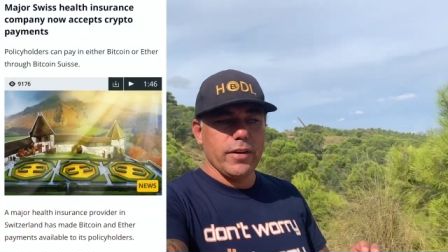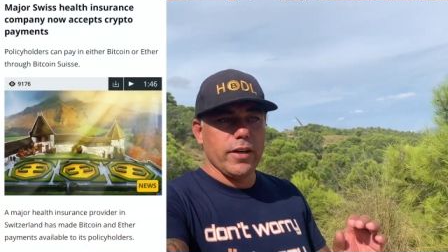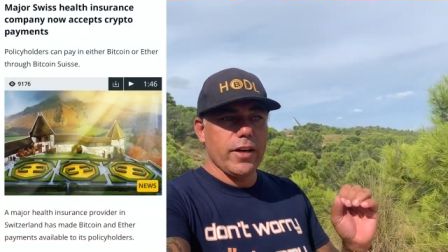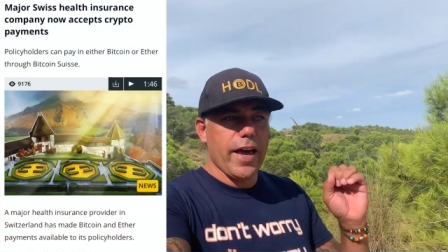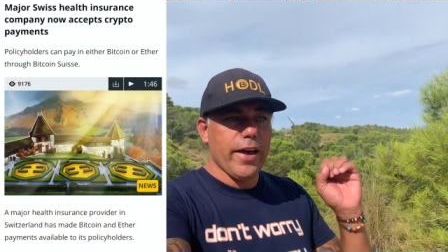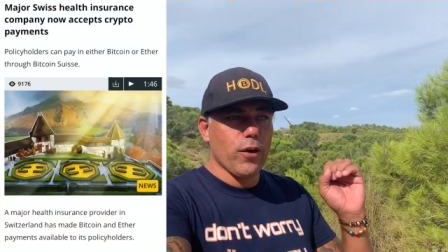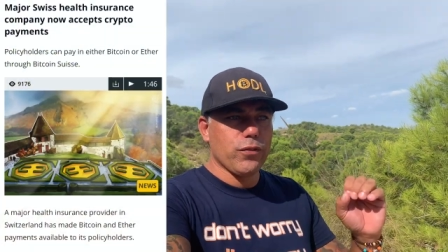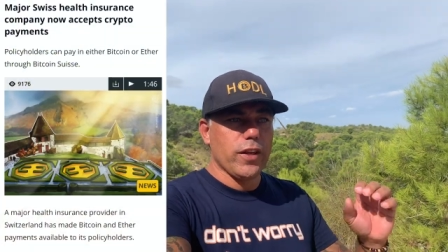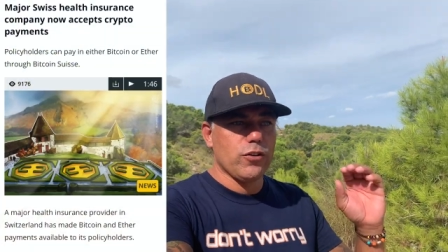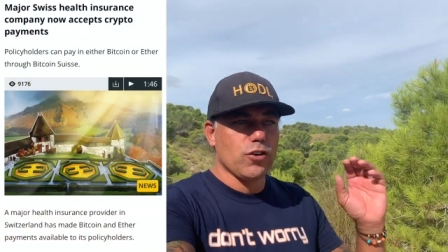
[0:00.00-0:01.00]
a
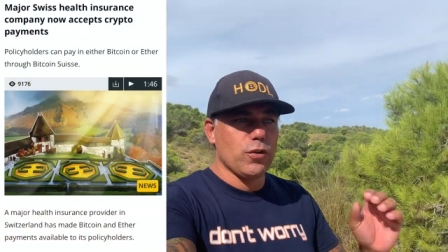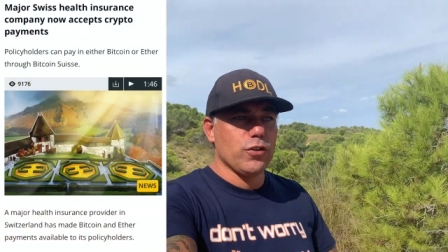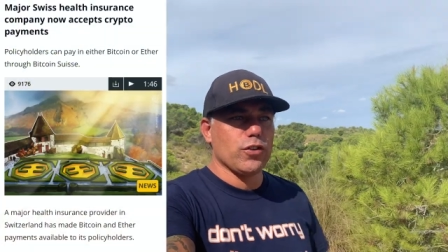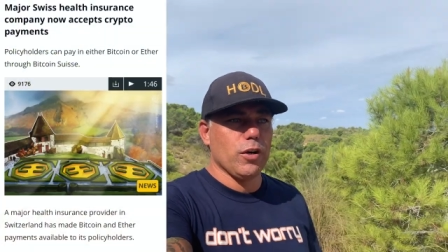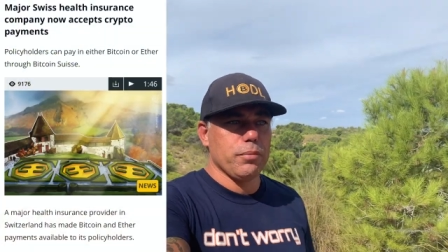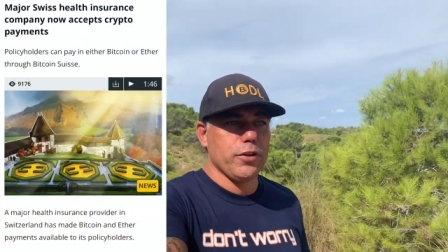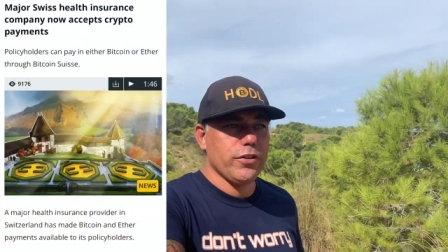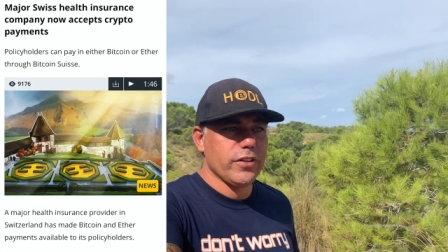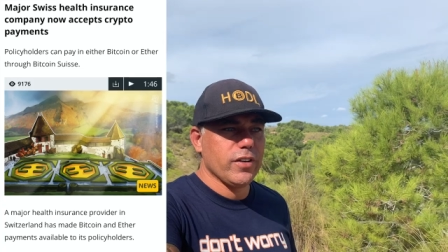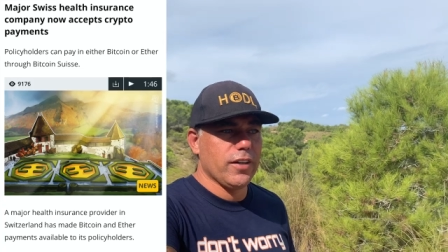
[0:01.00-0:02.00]
health insurance company
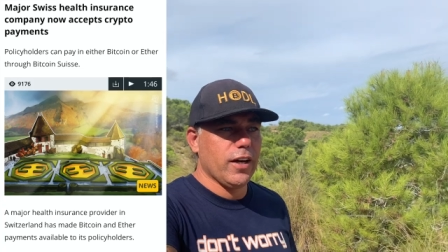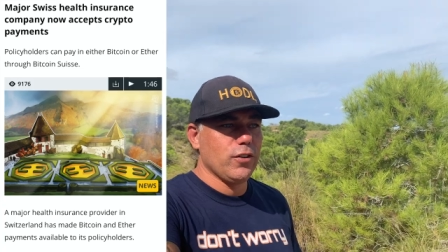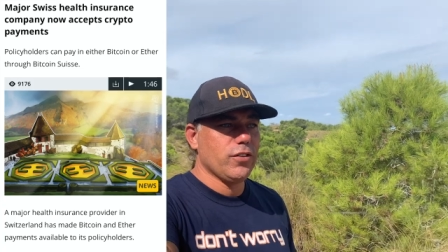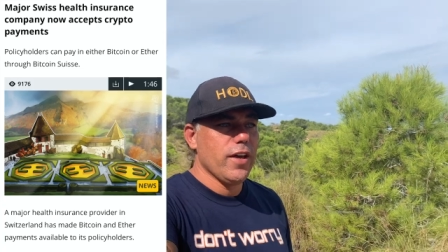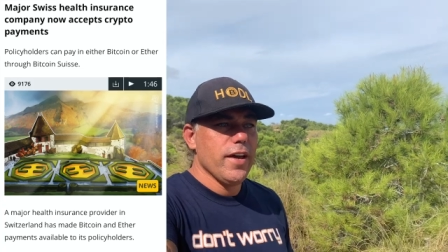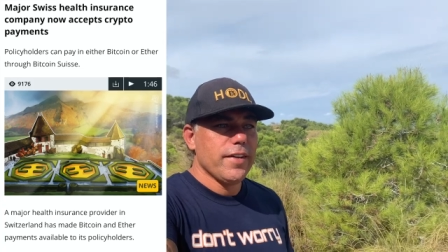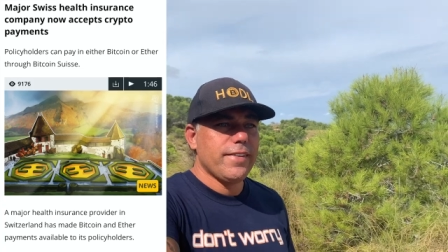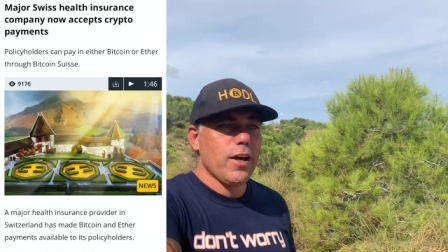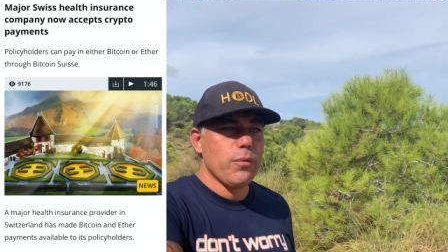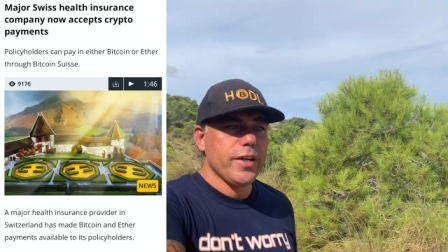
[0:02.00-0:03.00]
just announced
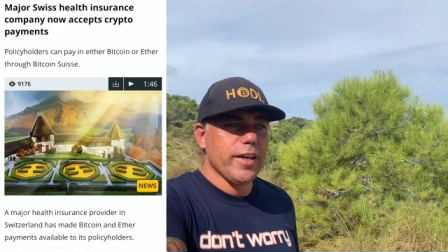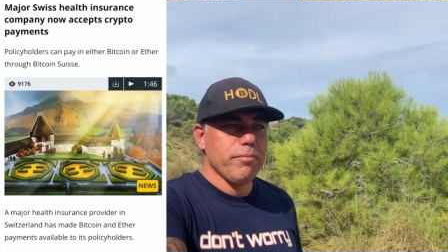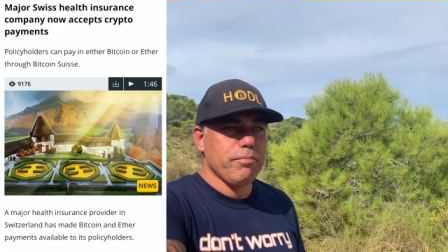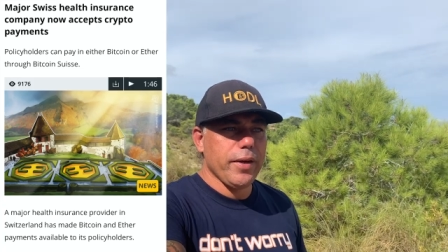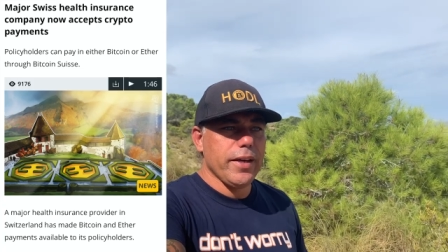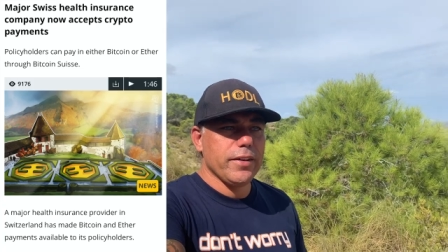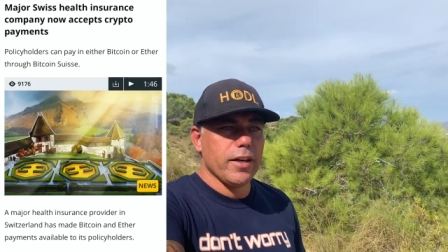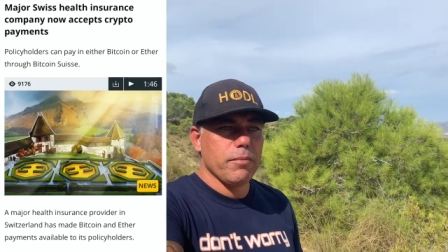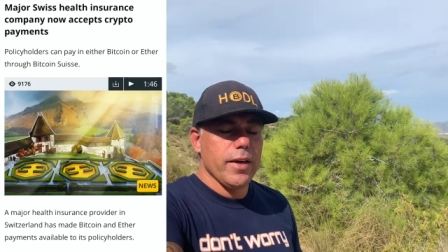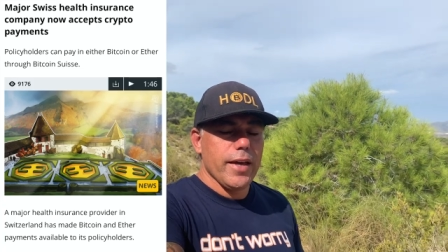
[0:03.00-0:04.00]
that we can pay
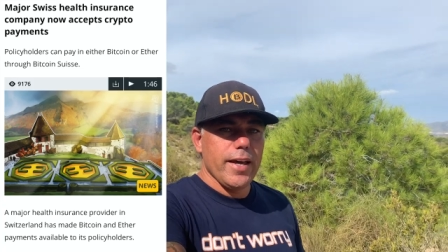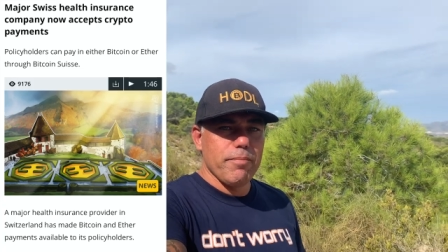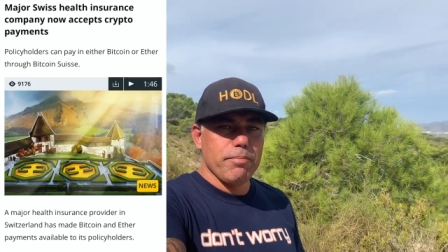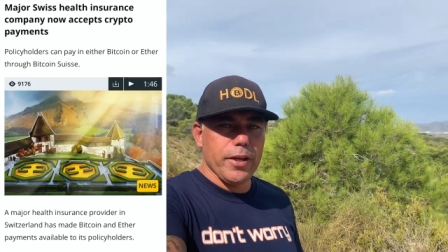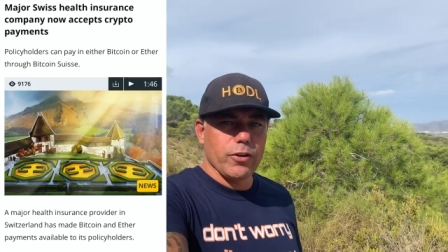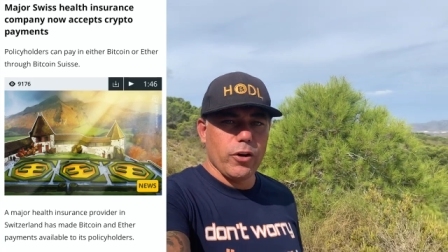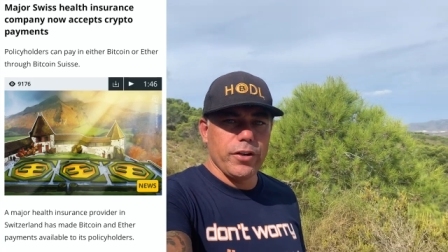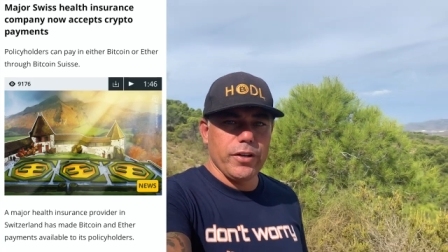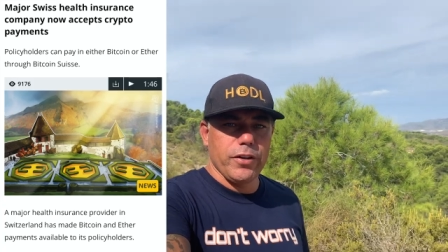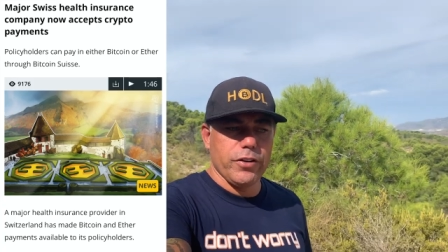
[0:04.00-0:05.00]
them in Bitcoin
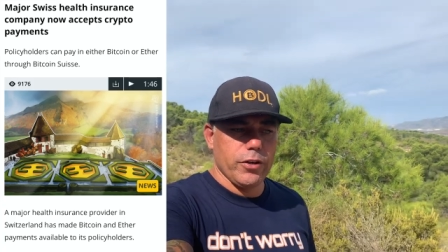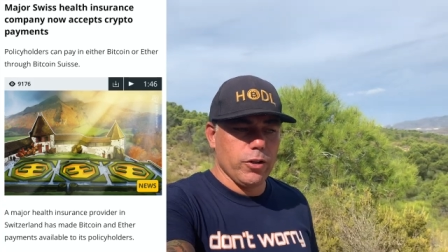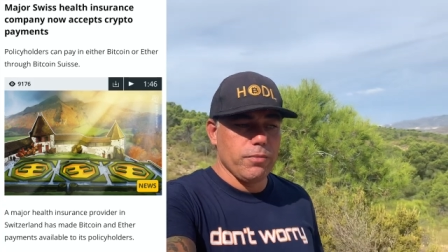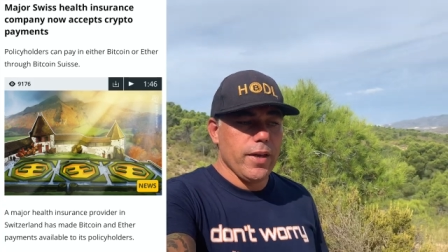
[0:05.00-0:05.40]
and Ethereum.